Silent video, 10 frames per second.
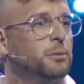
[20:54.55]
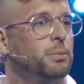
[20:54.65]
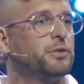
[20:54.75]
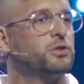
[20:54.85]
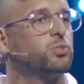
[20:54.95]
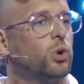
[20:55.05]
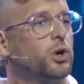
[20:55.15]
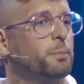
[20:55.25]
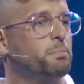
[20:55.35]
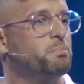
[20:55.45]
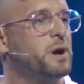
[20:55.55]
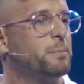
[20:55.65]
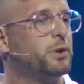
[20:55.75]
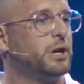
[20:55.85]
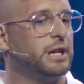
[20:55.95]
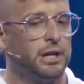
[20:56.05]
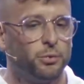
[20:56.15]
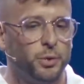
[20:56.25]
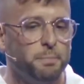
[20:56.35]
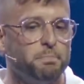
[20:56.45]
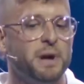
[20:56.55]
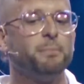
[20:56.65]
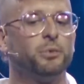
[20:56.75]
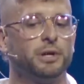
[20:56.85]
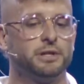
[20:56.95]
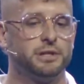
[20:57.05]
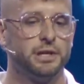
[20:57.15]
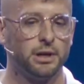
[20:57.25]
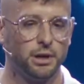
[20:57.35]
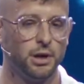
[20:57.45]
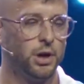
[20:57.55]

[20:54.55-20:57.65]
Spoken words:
But this word memory and remembrance here,